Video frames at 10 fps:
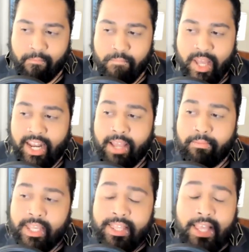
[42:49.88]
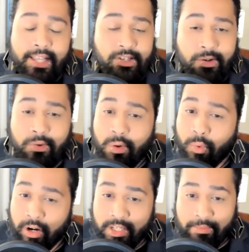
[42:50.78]
And I mean that too in
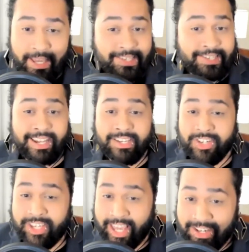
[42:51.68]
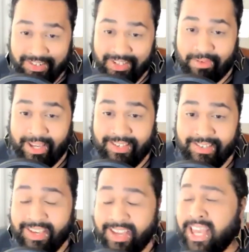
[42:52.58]
workspaces and education
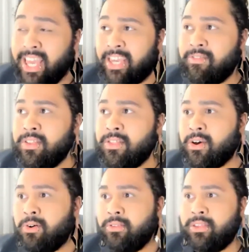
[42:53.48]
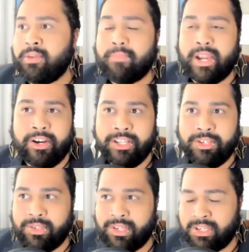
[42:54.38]
spaces. Even though the Americans
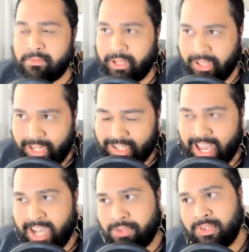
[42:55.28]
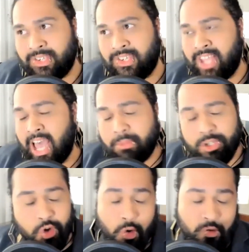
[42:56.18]
with Disabilities Act was
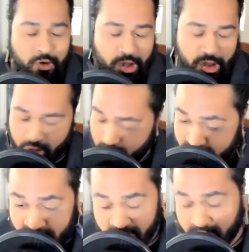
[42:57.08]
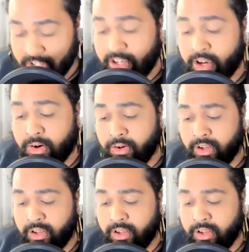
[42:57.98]
established over 30 years ago,